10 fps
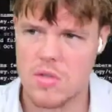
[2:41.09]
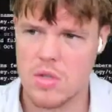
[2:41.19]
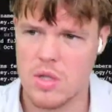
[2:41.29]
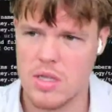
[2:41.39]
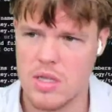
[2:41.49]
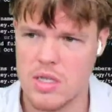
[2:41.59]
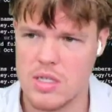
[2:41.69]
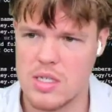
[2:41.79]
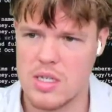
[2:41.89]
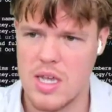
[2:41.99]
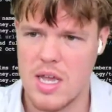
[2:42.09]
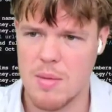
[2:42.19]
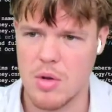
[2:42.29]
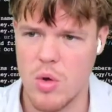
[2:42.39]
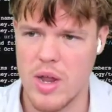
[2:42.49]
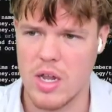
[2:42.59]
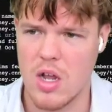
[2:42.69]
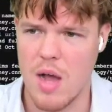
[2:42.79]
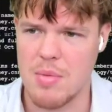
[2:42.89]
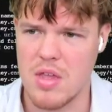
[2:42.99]
like this I'm going to go ahead and
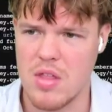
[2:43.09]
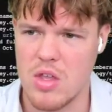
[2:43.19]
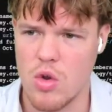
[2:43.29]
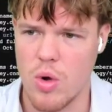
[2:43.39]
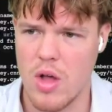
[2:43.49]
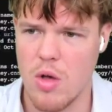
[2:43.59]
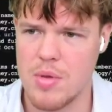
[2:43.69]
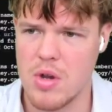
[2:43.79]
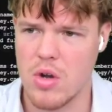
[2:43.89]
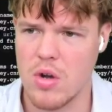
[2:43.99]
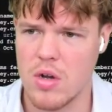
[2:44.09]
copy the URL up here,